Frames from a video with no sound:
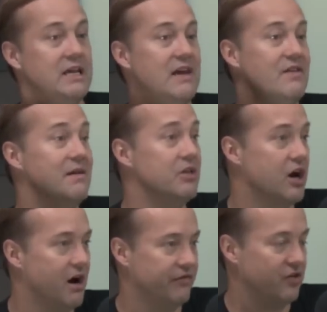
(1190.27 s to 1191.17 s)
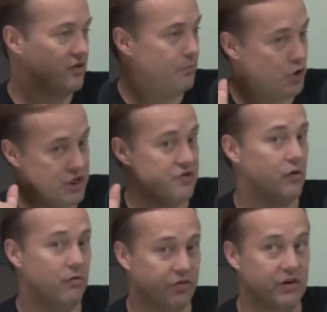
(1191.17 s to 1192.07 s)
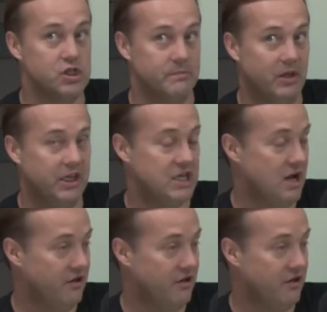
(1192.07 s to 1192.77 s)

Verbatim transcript: gave him the confidence to push his whole $300 million